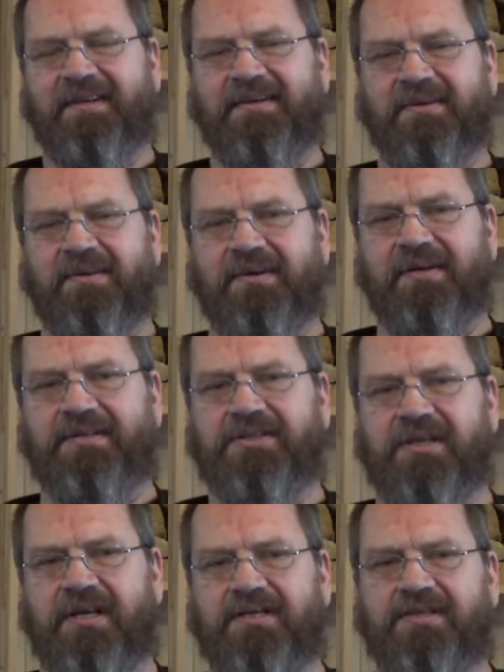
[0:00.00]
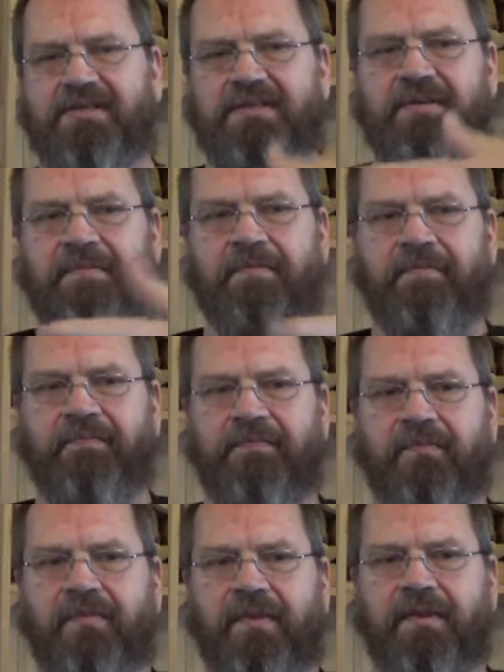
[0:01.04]
or it says
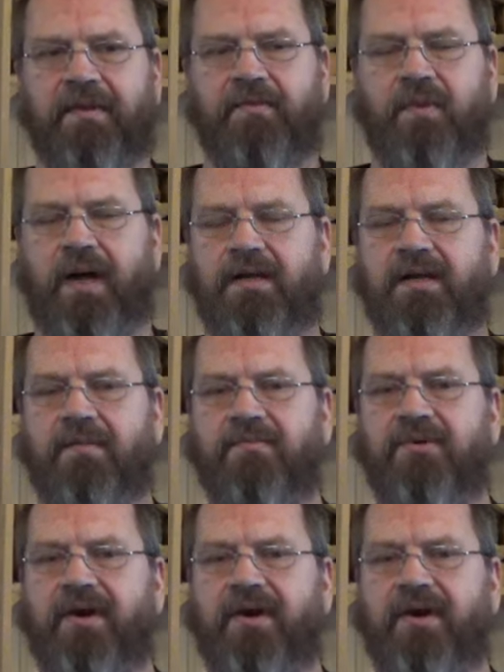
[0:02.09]
"Welcome